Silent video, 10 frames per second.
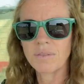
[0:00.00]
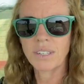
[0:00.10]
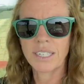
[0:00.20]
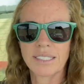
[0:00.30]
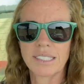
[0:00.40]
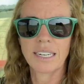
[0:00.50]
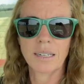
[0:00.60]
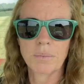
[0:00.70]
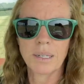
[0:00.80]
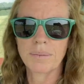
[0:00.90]
very
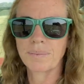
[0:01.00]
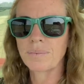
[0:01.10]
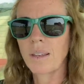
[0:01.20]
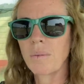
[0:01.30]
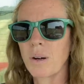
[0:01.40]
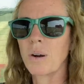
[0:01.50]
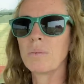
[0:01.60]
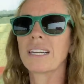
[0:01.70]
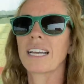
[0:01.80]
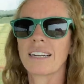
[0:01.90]
exciting, but we were
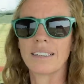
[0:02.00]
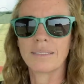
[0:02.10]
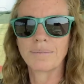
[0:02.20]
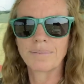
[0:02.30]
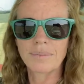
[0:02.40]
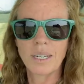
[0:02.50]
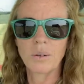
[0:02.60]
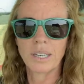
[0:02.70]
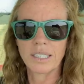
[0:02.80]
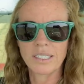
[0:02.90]
hoping to get a quicker